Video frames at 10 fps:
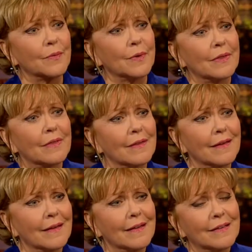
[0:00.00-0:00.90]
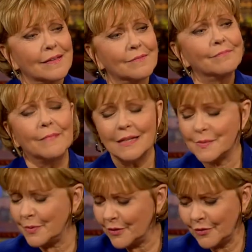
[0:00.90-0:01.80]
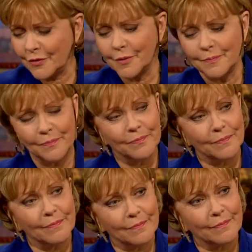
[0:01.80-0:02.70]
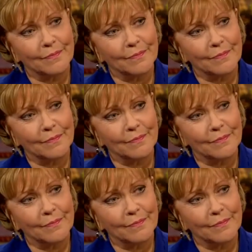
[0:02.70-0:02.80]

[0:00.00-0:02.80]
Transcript: with. Well, it's it's beautiful it's stuff. Beautiful. But it, it, I think